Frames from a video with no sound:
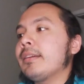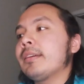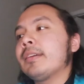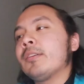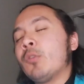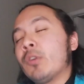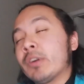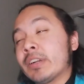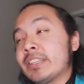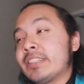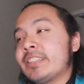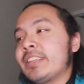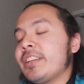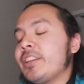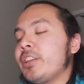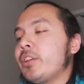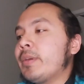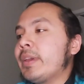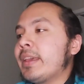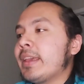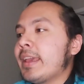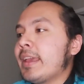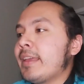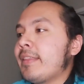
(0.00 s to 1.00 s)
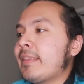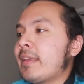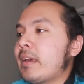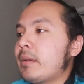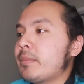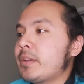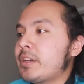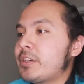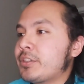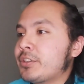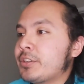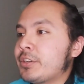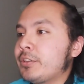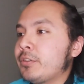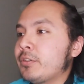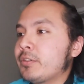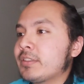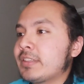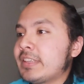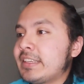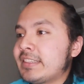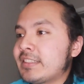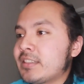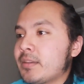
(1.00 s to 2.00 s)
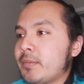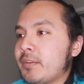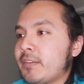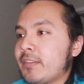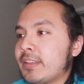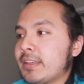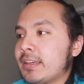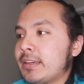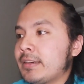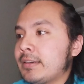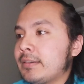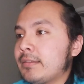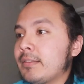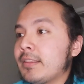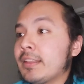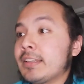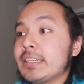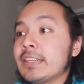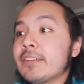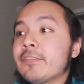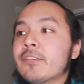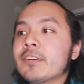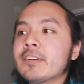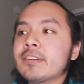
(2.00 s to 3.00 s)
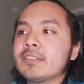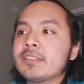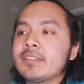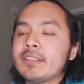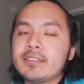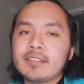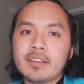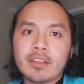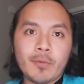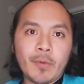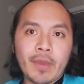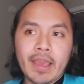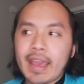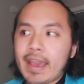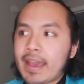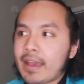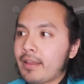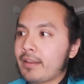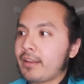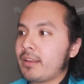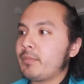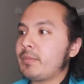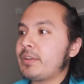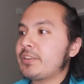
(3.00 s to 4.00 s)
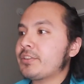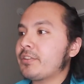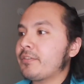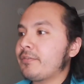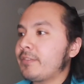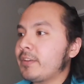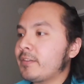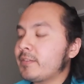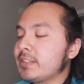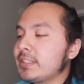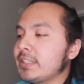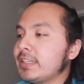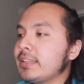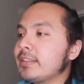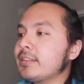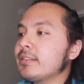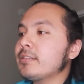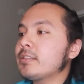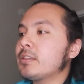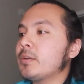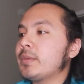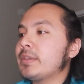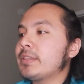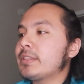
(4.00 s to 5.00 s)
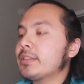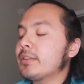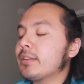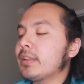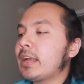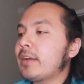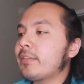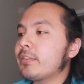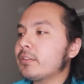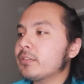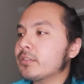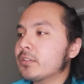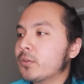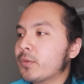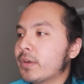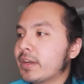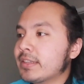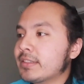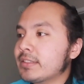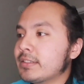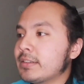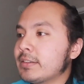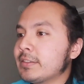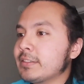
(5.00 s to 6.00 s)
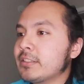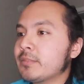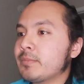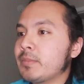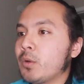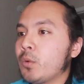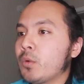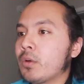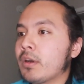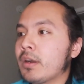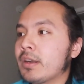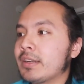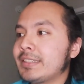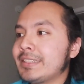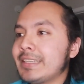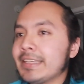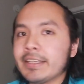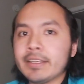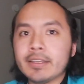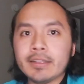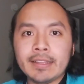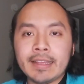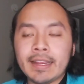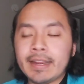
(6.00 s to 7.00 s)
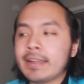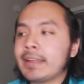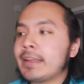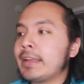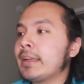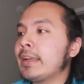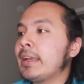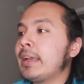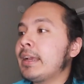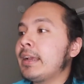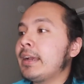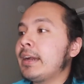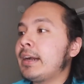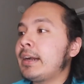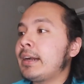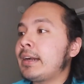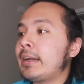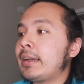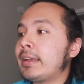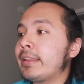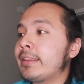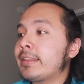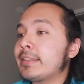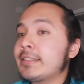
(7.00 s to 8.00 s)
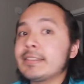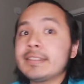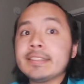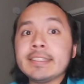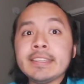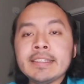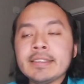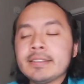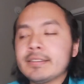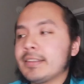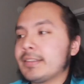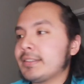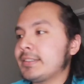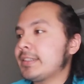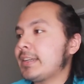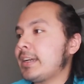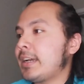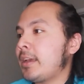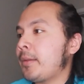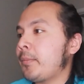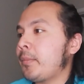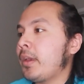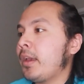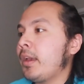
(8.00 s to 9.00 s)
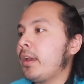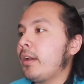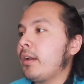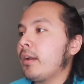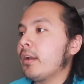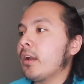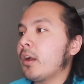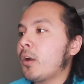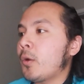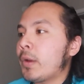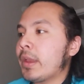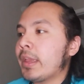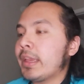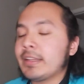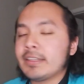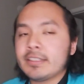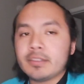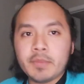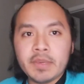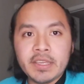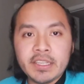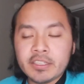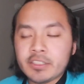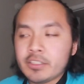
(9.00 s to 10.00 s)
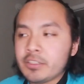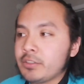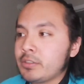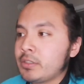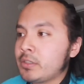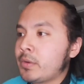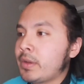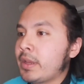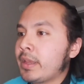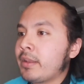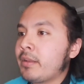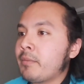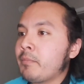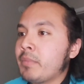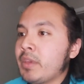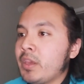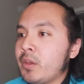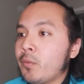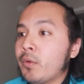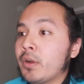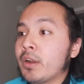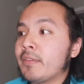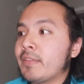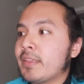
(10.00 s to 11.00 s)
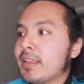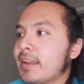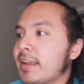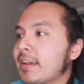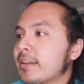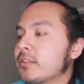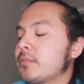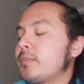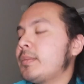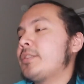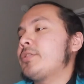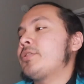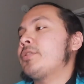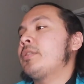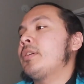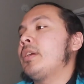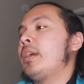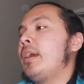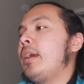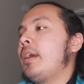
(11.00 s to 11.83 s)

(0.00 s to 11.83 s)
Continuing in that measure, you'll see some of the differences that we had in measure 15. So we still have those grace notes, but we're articulating the C's this time, going into beat 2 and beat 1 of the next measure.